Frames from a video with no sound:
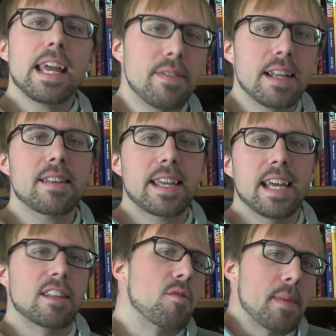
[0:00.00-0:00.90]
even as a
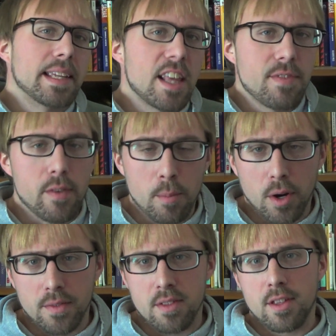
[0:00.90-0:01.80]
kid, this was my least favorite
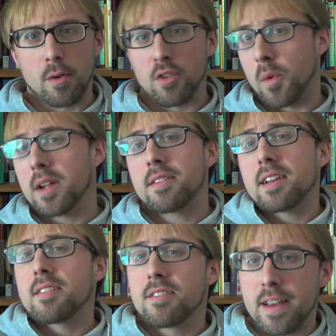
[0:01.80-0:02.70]
book in the series. One,
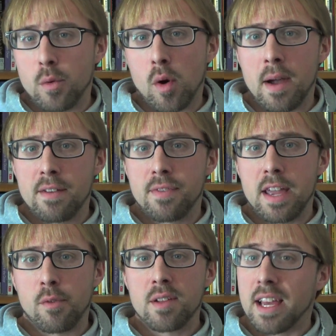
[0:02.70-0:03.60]
six, and seven were my
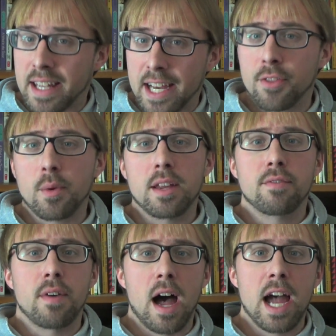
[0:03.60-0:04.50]
favorites. I liked three
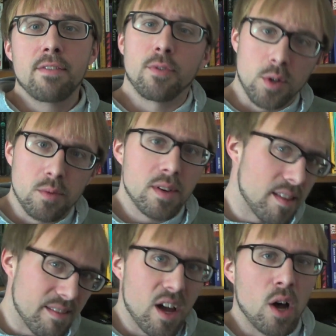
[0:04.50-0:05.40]
and five. Four
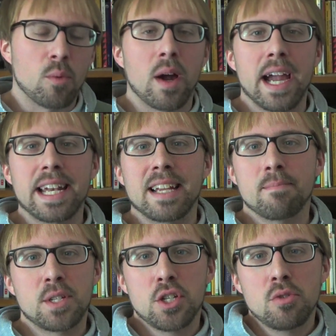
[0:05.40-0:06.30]
was alright,
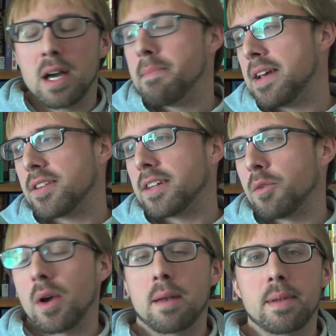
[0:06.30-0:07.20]
and two I
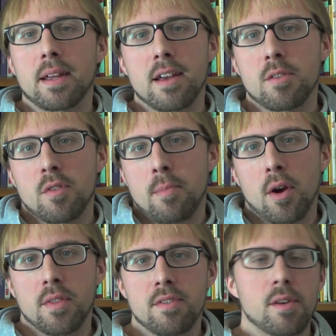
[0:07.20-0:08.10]
basically read because it was
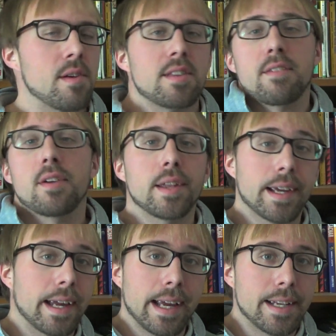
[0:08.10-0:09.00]
part of the series and I felt
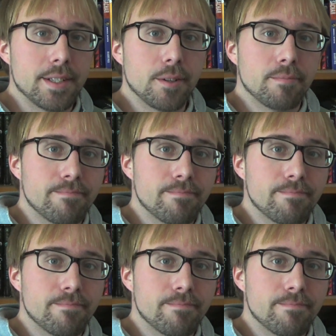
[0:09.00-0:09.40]
like I had to.